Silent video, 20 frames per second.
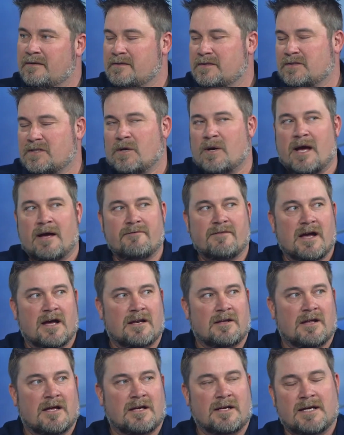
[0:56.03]
So I've got a
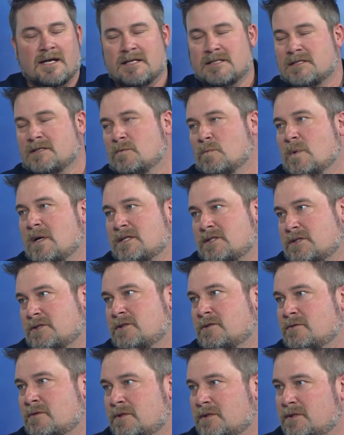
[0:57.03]
lot of guys in
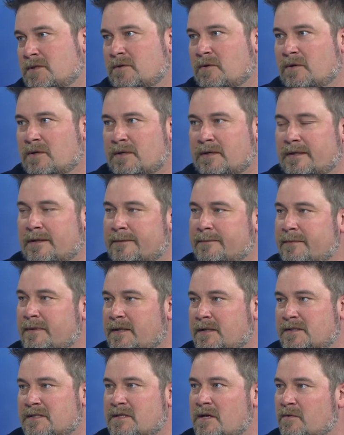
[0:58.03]
western North Dakota or
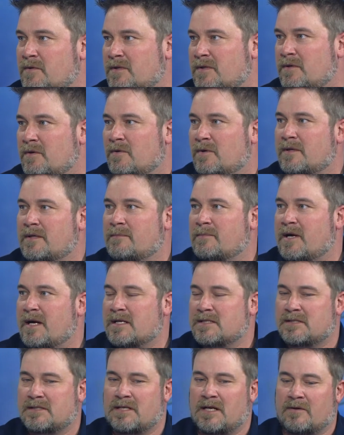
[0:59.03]
South Dakota,
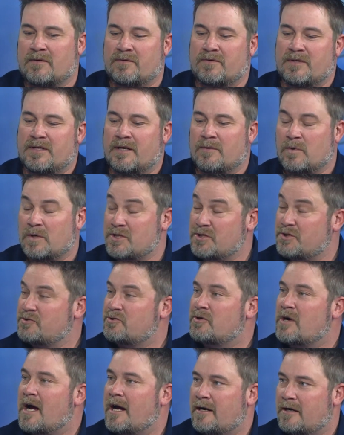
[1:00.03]
Nebraska, down through there where it's
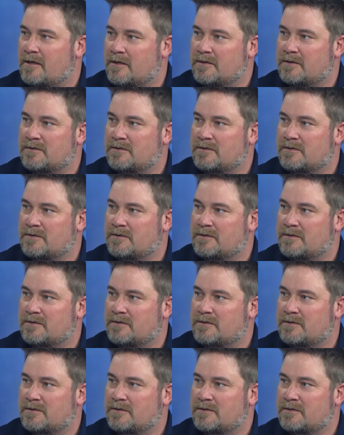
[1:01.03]
drier.